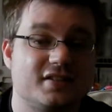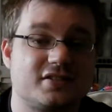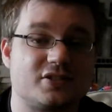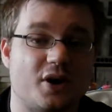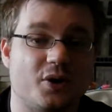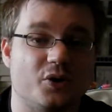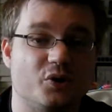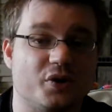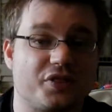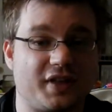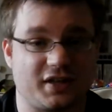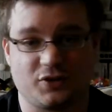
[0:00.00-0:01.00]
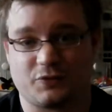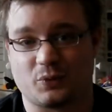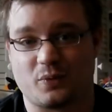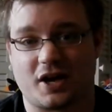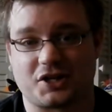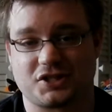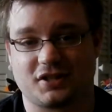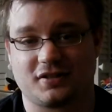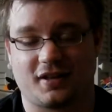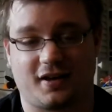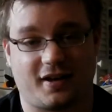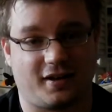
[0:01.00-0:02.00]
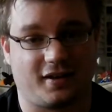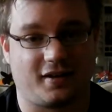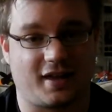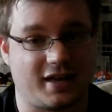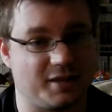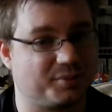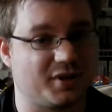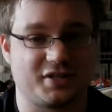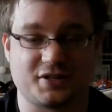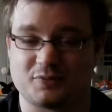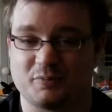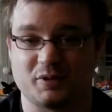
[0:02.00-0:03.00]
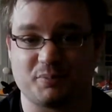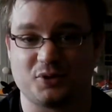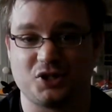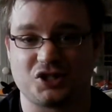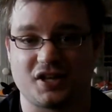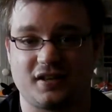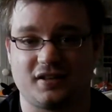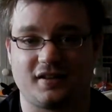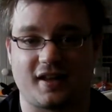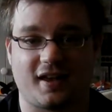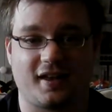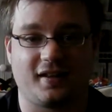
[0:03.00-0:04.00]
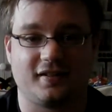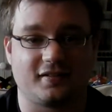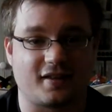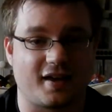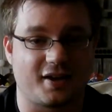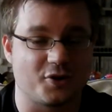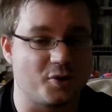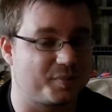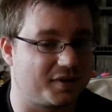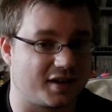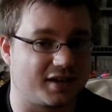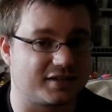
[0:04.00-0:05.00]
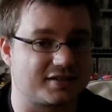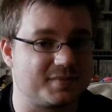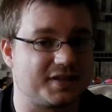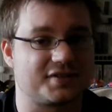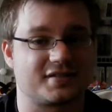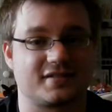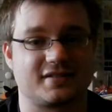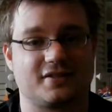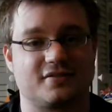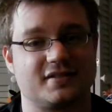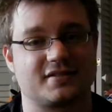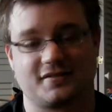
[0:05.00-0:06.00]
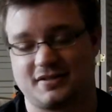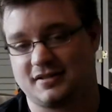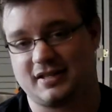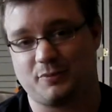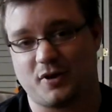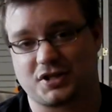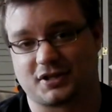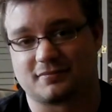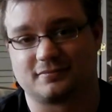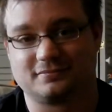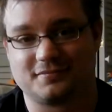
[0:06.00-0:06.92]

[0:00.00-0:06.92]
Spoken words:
So thank you for watching. Any pledges would be appreciated, and I hope that I get to make this a series and that you keep watching.